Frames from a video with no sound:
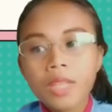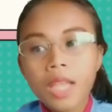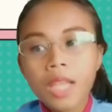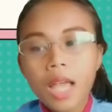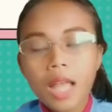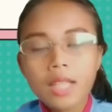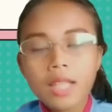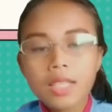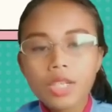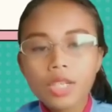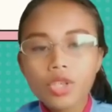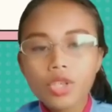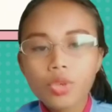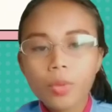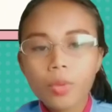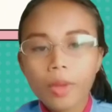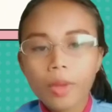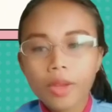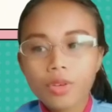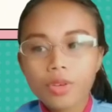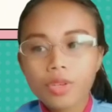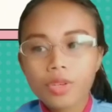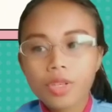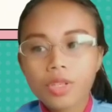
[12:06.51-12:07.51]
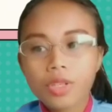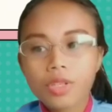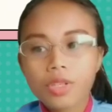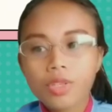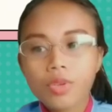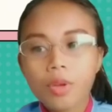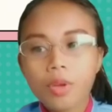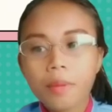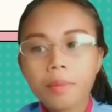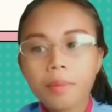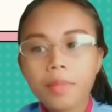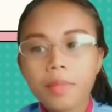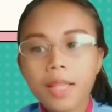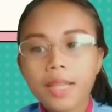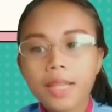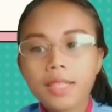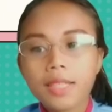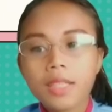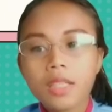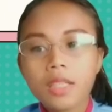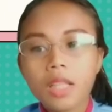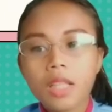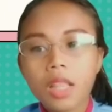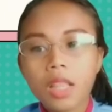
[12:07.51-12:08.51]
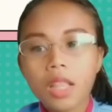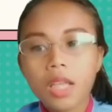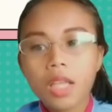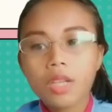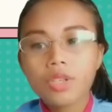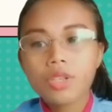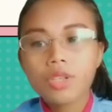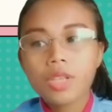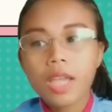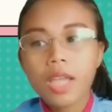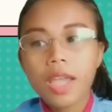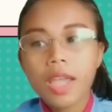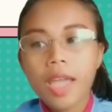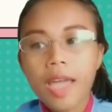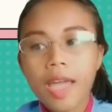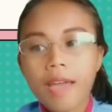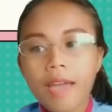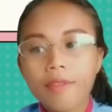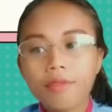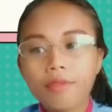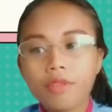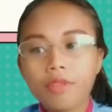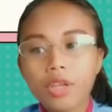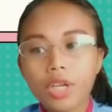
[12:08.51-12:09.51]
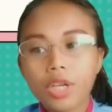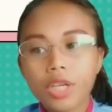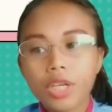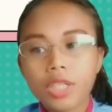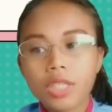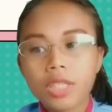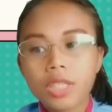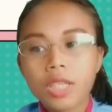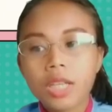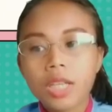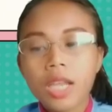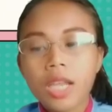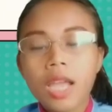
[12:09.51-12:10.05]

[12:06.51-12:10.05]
and situations to apply the knowledge they have learned.